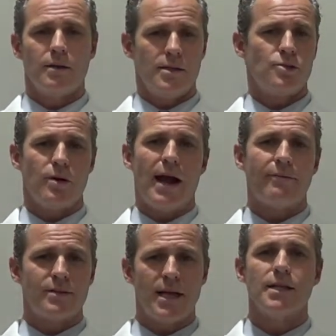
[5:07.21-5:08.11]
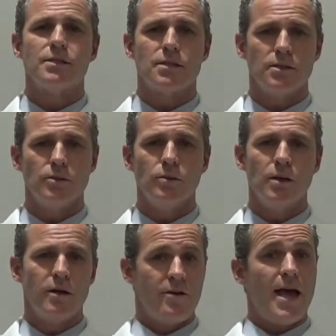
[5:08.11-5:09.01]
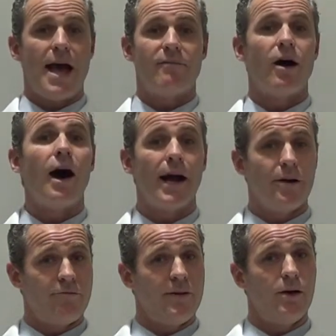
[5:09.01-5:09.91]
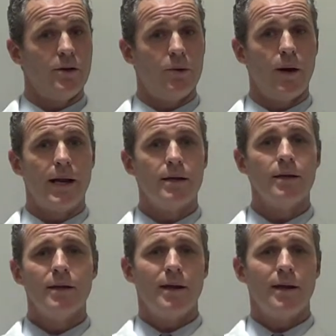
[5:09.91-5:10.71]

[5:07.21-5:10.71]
this graft tends to have a higher failure rate